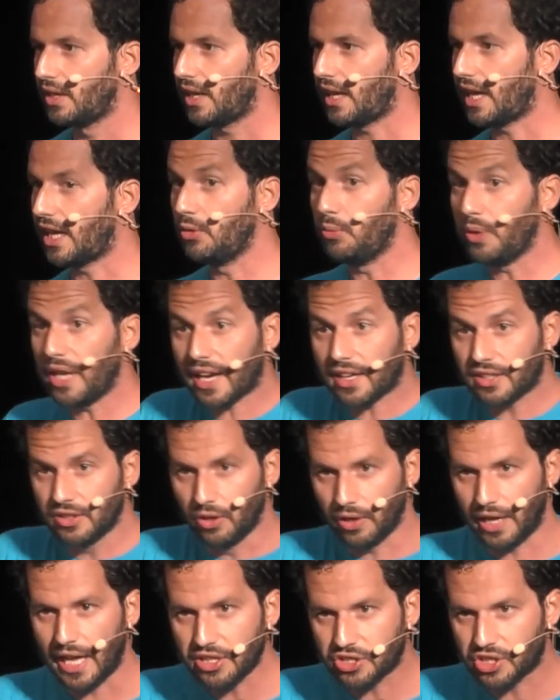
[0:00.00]
And we
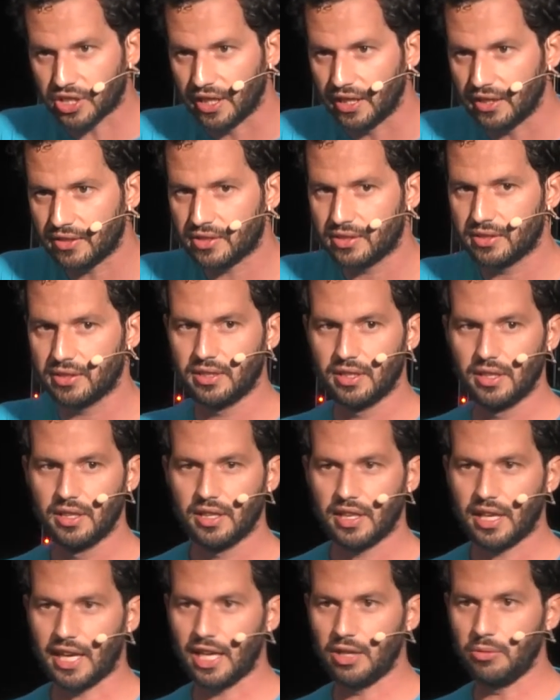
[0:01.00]
acknowledged it,
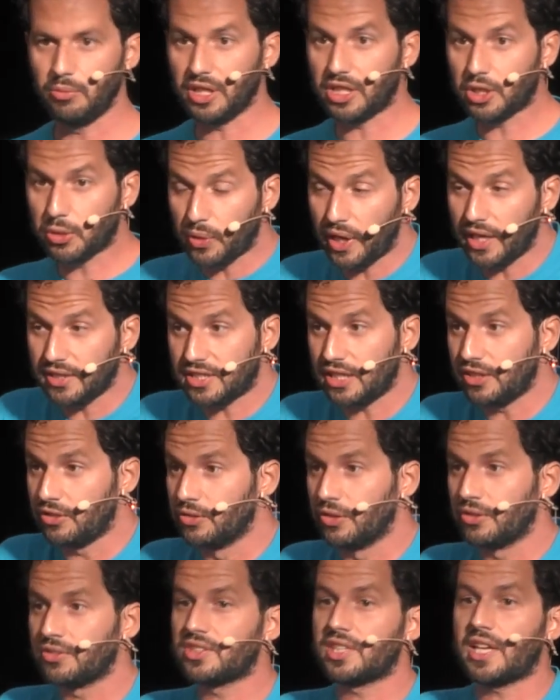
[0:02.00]
and we created an
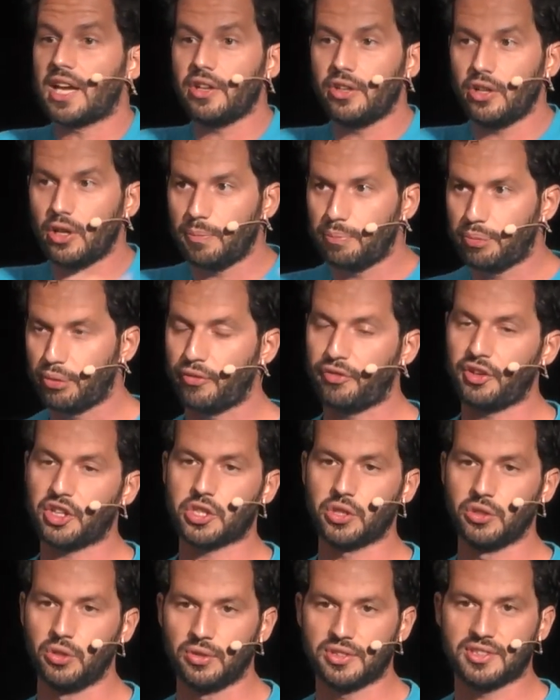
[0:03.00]
entire
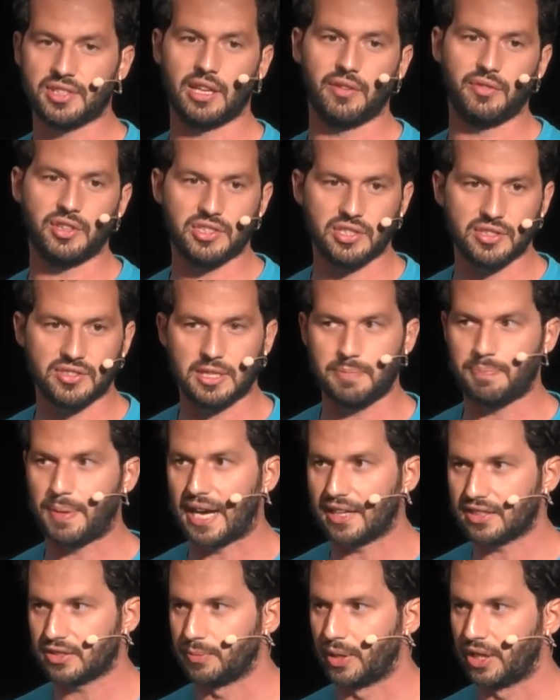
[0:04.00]
professional services
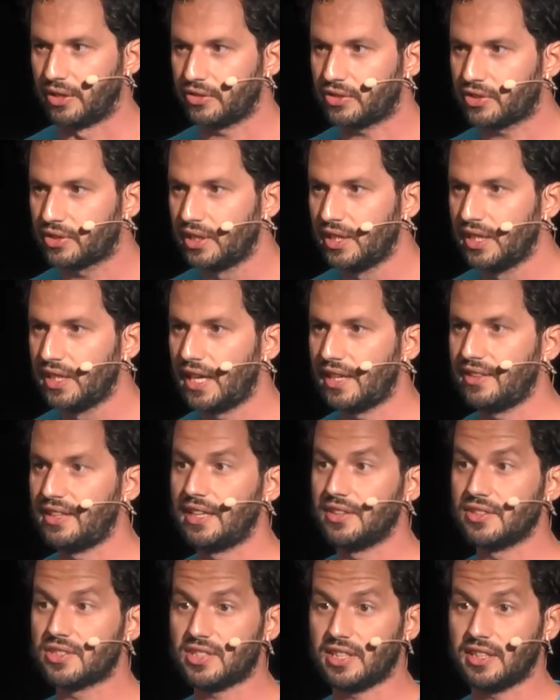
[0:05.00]
department, and
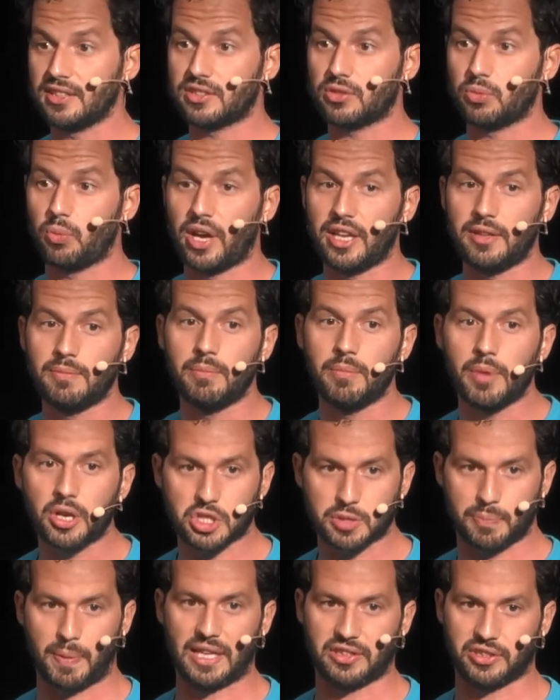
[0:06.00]
then things went much
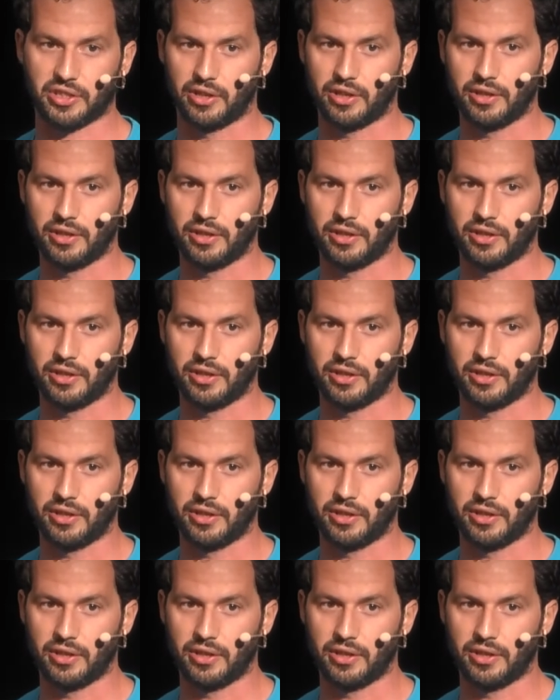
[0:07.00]
better.